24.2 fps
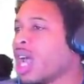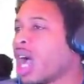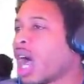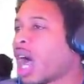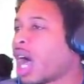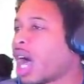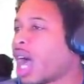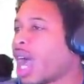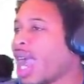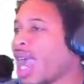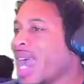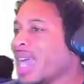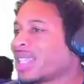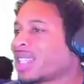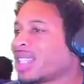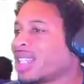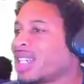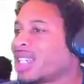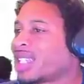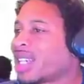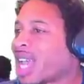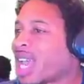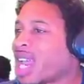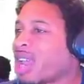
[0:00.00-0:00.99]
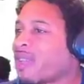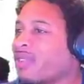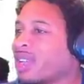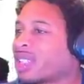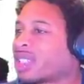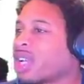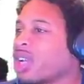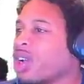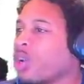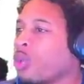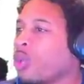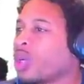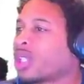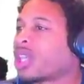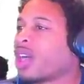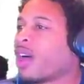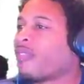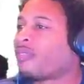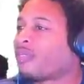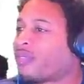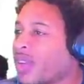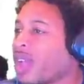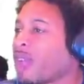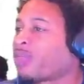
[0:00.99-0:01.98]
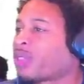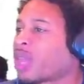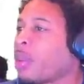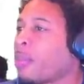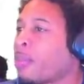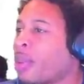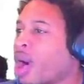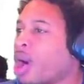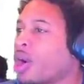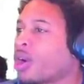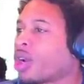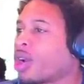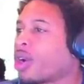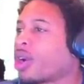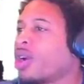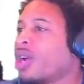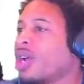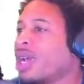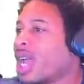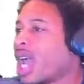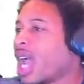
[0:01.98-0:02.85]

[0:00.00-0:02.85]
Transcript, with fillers: Uh, Anthony Davis with the 50 burger.